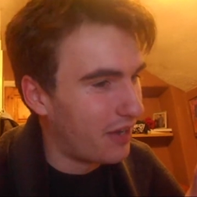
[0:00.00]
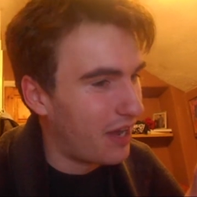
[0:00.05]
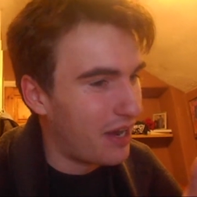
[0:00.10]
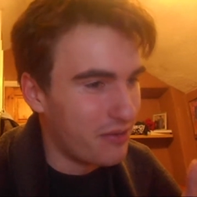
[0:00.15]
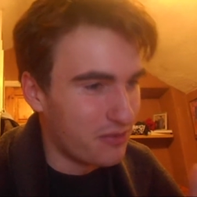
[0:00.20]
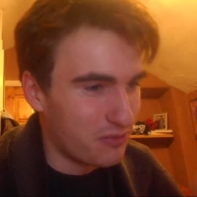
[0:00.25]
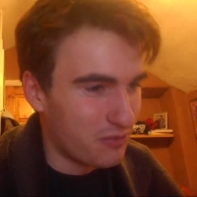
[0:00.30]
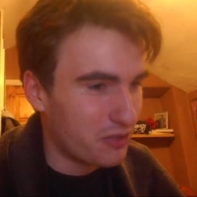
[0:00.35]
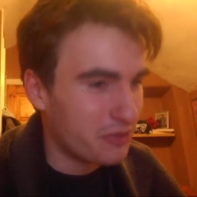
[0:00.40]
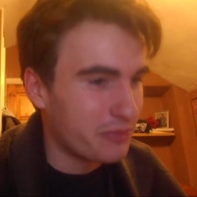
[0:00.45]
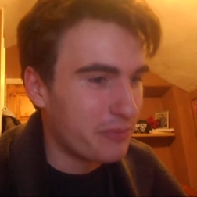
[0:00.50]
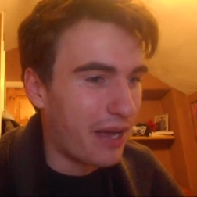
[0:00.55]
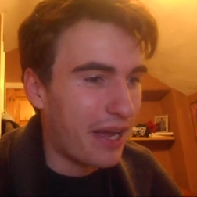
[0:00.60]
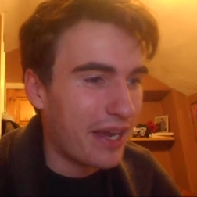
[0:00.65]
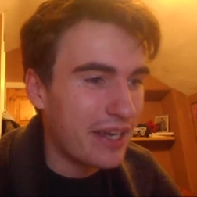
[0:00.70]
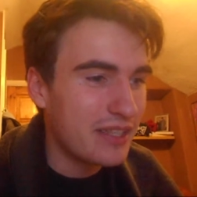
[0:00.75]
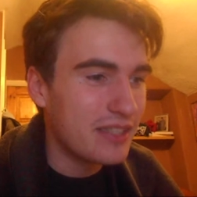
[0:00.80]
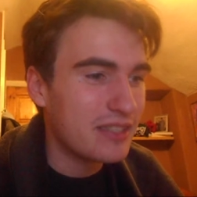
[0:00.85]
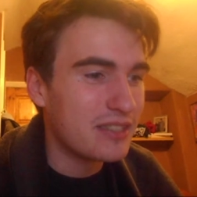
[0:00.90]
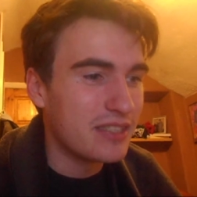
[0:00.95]
I would watch
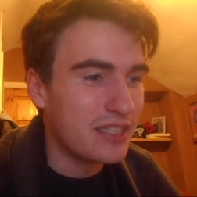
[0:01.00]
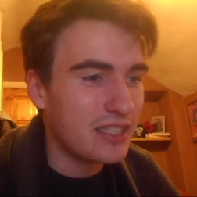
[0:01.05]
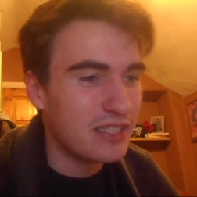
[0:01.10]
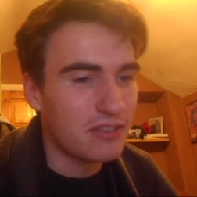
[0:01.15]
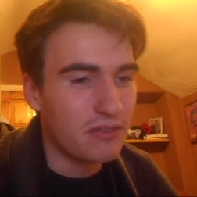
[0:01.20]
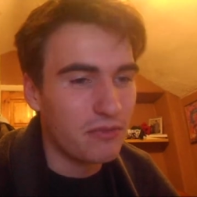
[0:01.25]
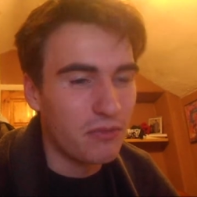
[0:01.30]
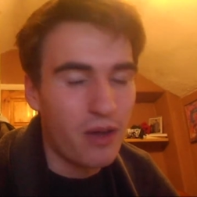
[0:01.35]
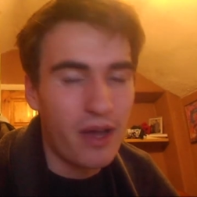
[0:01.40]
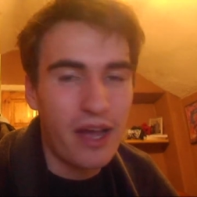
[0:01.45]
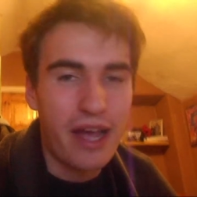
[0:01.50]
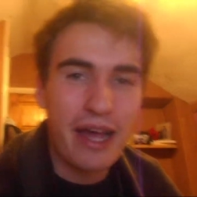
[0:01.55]
behind the scenes of what